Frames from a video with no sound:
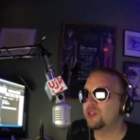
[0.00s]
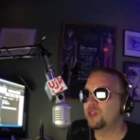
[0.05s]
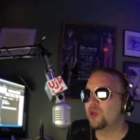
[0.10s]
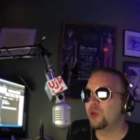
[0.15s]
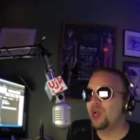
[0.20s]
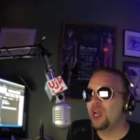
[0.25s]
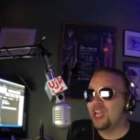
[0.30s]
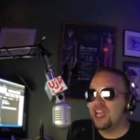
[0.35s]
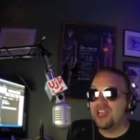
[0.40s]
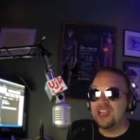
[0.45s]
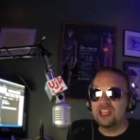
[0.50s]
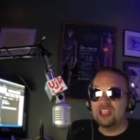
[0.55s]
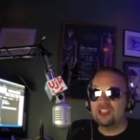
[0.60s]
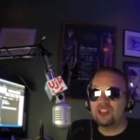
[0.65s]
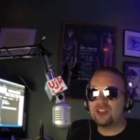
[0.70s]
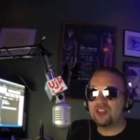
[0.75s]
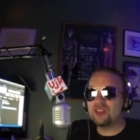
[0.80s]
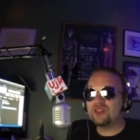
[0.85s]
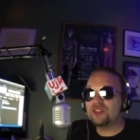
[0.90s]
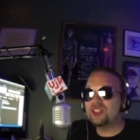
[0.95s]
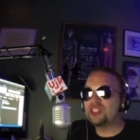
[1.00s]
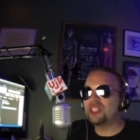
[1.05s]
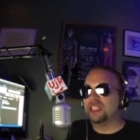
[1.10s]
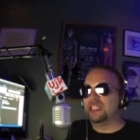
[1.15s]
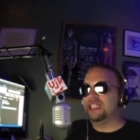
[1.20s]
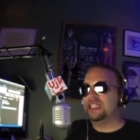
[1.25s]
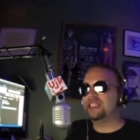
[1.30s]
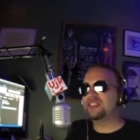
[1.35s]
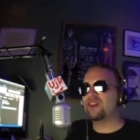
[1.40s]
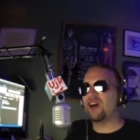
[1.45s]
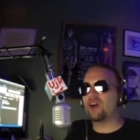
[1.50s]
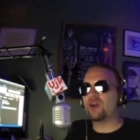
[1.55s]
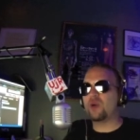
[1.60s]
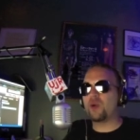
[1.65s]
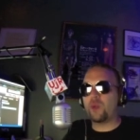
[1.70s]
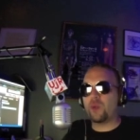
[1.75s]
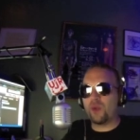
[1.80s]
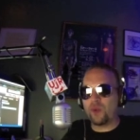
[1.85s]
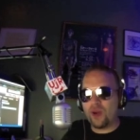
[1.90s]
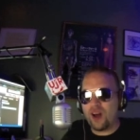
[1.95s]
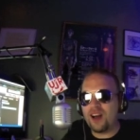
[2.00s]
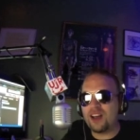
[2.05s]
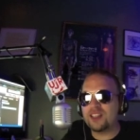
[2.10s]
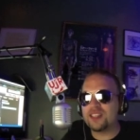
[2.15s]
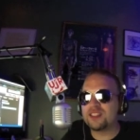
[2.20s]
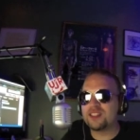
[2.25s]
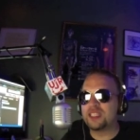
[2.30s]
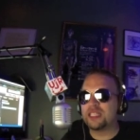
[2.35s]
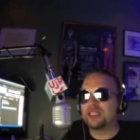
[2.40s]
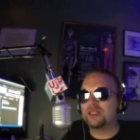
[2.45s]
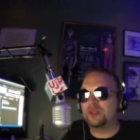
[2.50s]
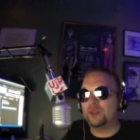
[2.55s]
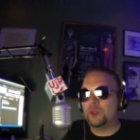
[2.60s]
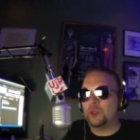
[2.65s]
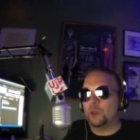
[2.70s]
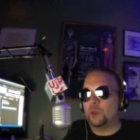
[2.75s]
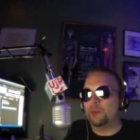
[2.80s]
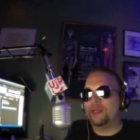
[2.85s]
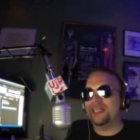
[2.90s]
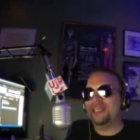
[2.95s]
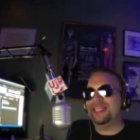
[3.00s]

So, Jungle Junkies across the globe,